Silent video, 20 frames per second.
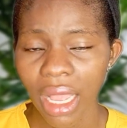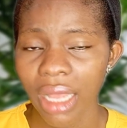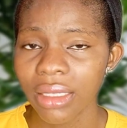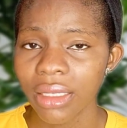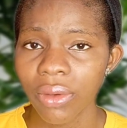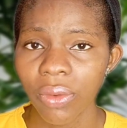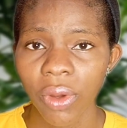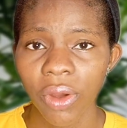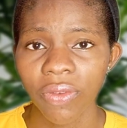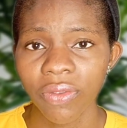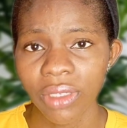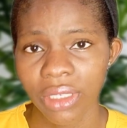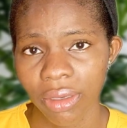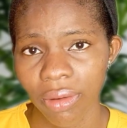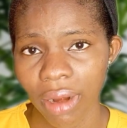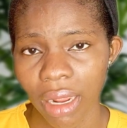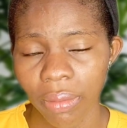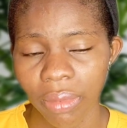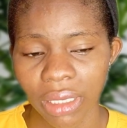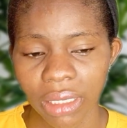as a way of
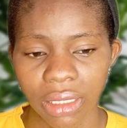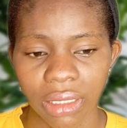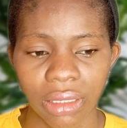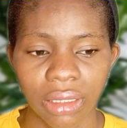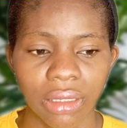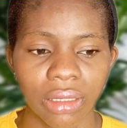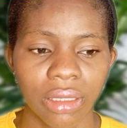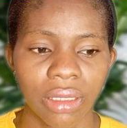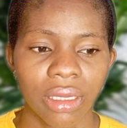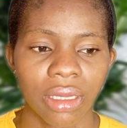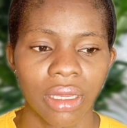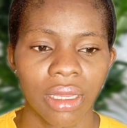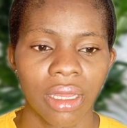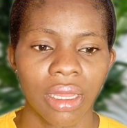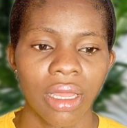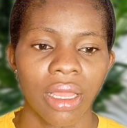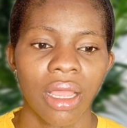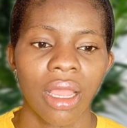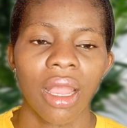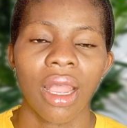describing it.
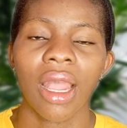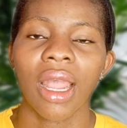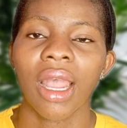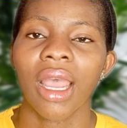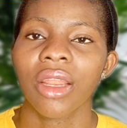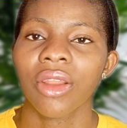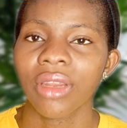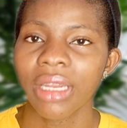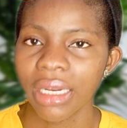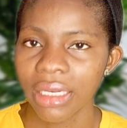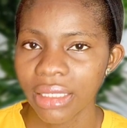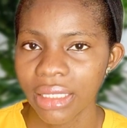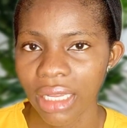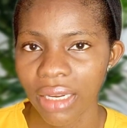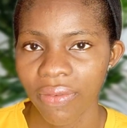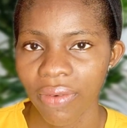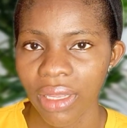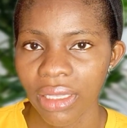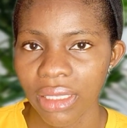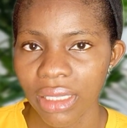Another
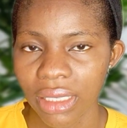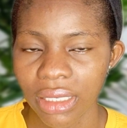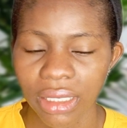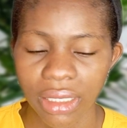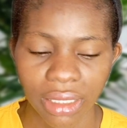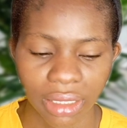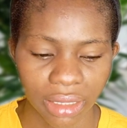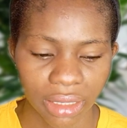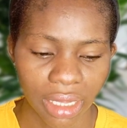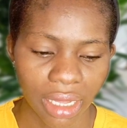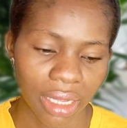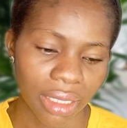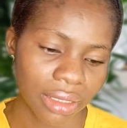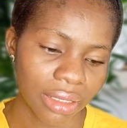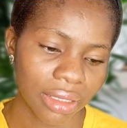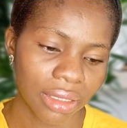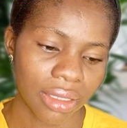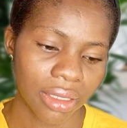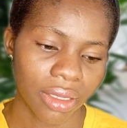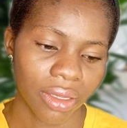disadvantage is
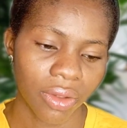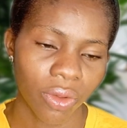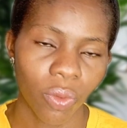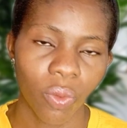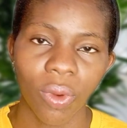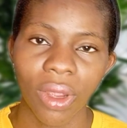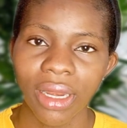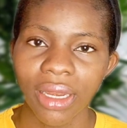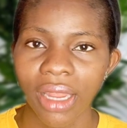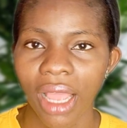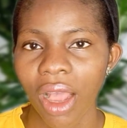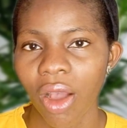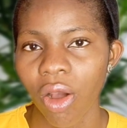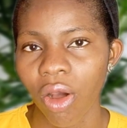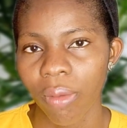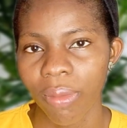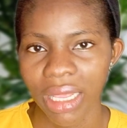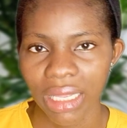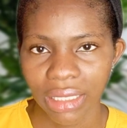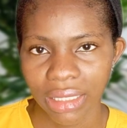that when they are
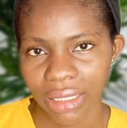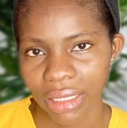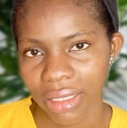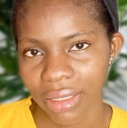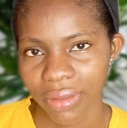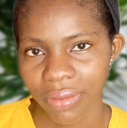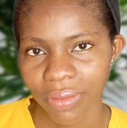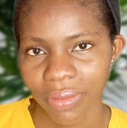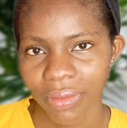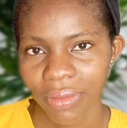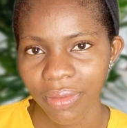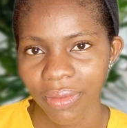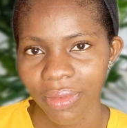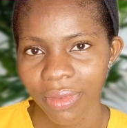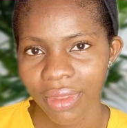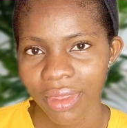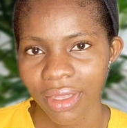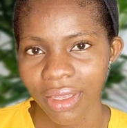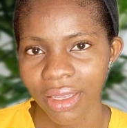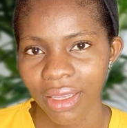commenting,
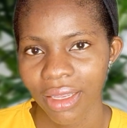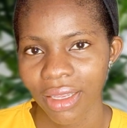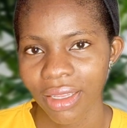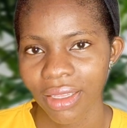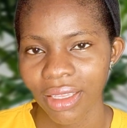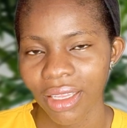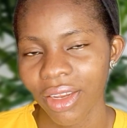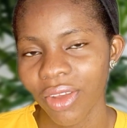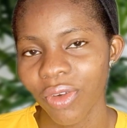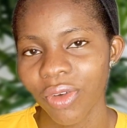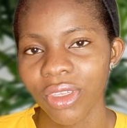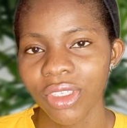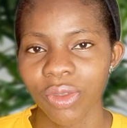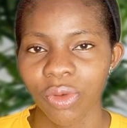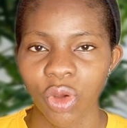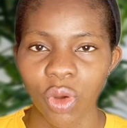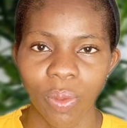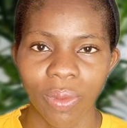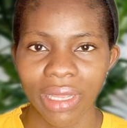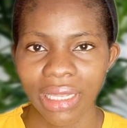they're not going
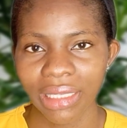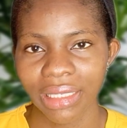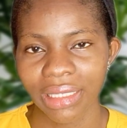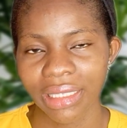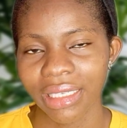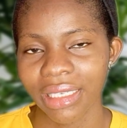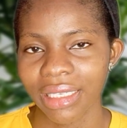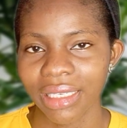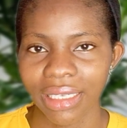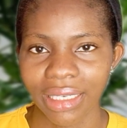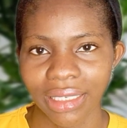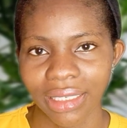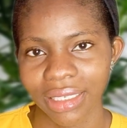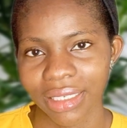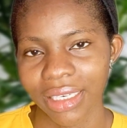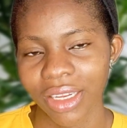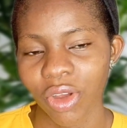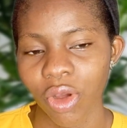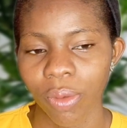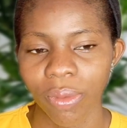to comment in
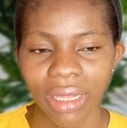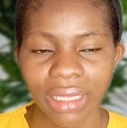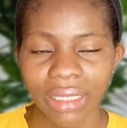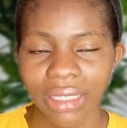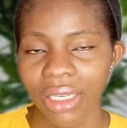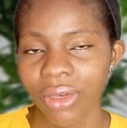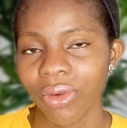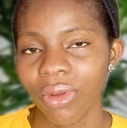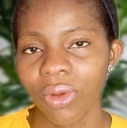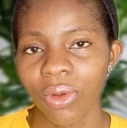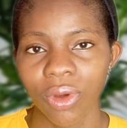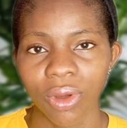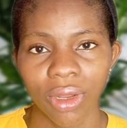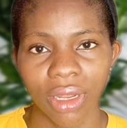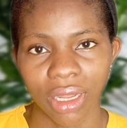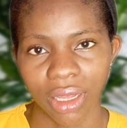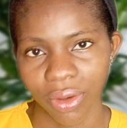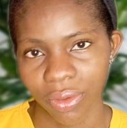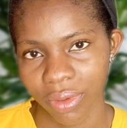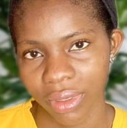English. They comment in their own
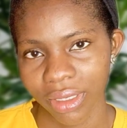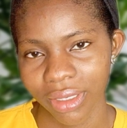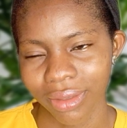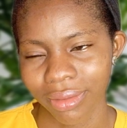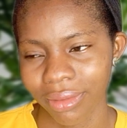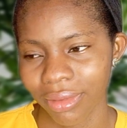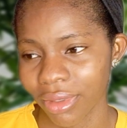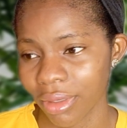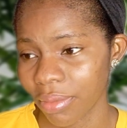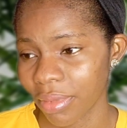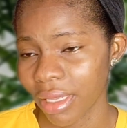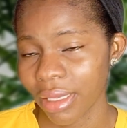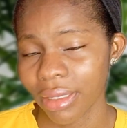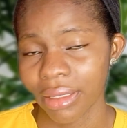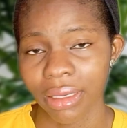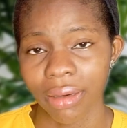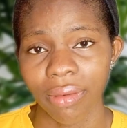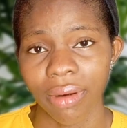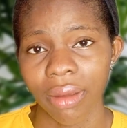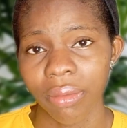local language,
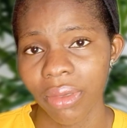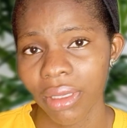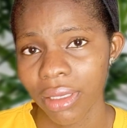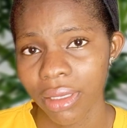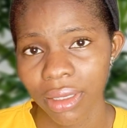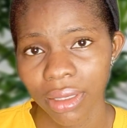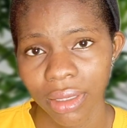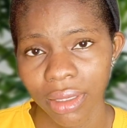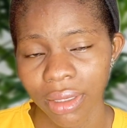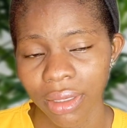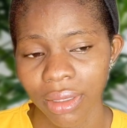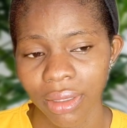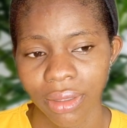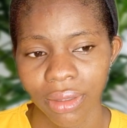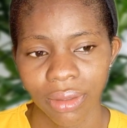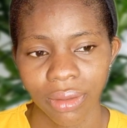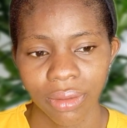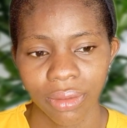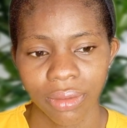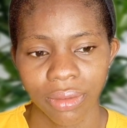sometimes Arabic,
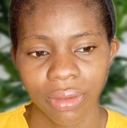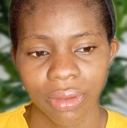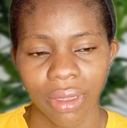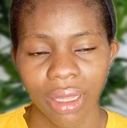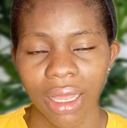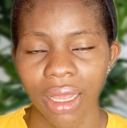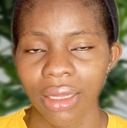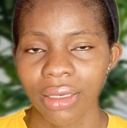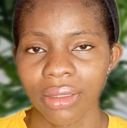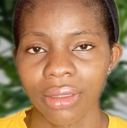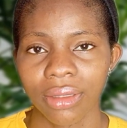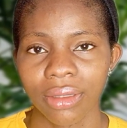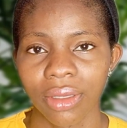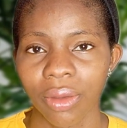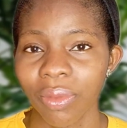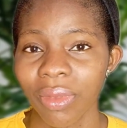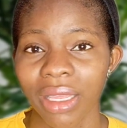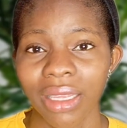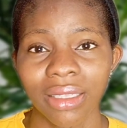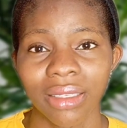and
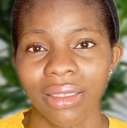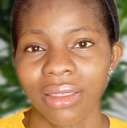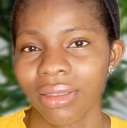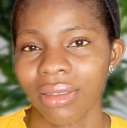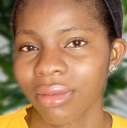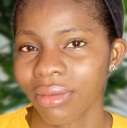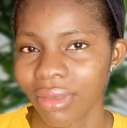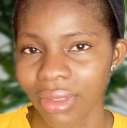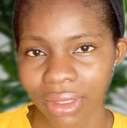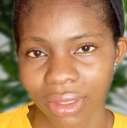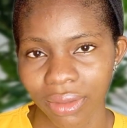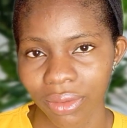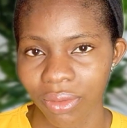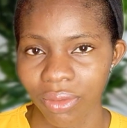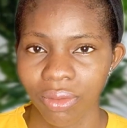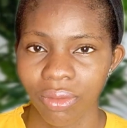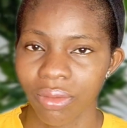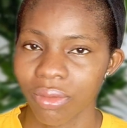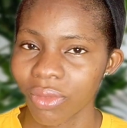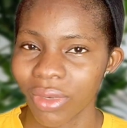sometimes in,
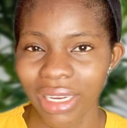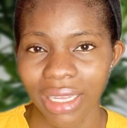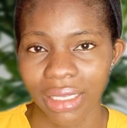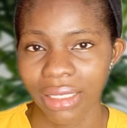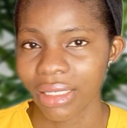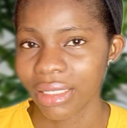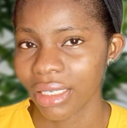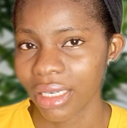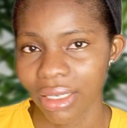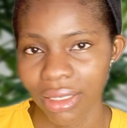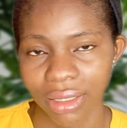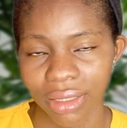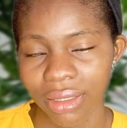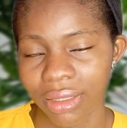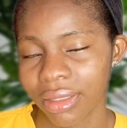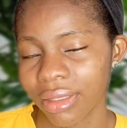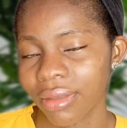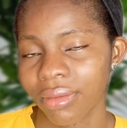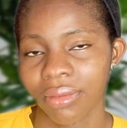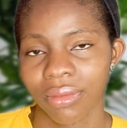whether it's
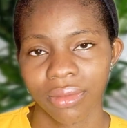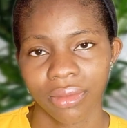Chinese,